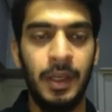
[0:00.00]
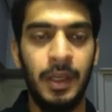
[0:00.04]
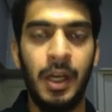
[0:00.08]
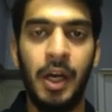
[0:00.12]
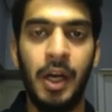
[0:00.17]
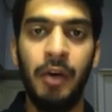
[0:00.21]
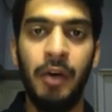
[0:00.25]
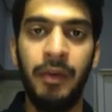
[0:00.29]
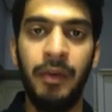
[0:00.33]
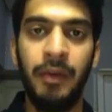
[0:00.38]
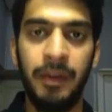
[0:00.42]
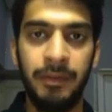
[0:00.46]

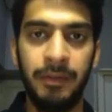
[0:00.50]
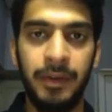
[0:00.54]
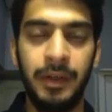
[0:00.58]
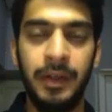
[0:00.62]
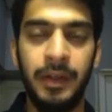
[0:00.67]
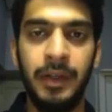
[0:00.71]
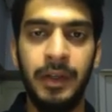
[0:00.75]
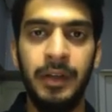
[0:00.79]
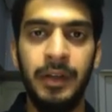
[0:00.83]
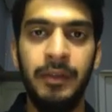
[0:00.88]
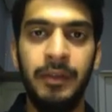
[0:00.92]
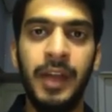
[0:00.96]
However,
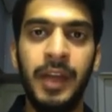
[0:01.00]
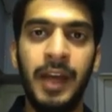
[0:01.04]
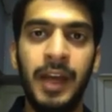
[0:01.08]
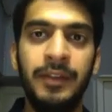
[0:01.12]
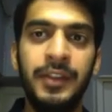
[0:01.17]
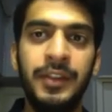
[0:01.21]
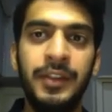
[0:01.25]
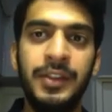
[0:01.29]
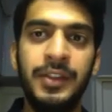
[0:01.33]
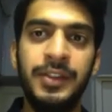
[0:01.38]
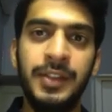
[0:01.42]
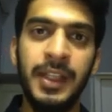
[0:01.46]
we have
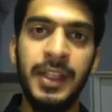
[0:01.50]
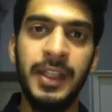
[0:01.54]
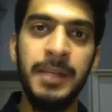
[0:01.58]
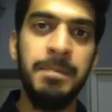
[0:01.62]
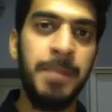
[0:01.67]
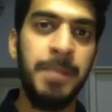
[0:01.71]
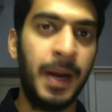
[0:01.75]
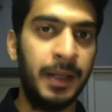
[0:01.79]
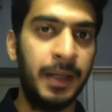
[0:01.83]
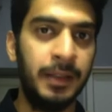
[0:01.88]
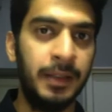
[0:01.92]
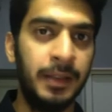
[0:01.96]
the same
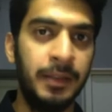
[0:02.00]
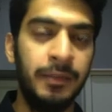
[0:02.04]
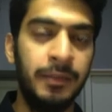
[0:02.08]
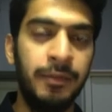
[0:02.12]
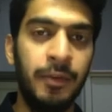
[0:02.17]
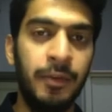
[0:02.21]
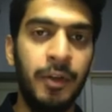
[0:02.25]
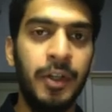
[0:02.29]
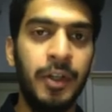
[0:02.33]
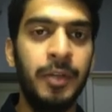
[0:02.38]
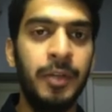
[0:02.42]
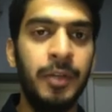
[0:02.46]
pattern
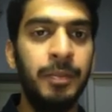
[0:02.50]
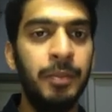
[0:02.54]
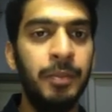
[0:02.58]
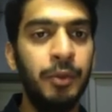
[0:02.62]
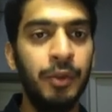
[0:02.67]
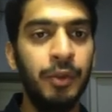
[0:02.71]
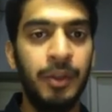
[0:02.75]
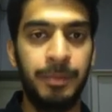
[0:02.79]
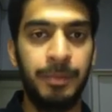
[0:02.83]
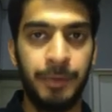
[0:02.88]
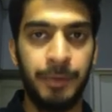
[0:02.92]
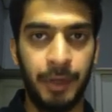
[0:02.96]
for
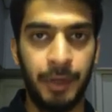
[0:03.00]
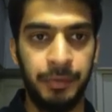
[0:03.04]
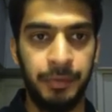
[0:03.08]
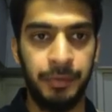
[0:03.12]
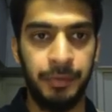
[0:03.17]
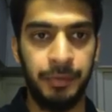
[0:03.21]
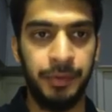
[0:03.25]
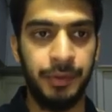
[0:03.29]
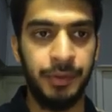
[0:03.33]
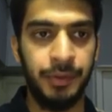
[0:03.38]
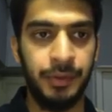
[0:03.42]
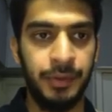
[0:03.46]
plural
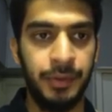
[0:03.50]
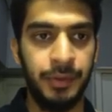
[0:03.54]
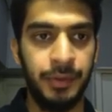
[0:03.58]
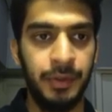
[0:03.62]
pronouns.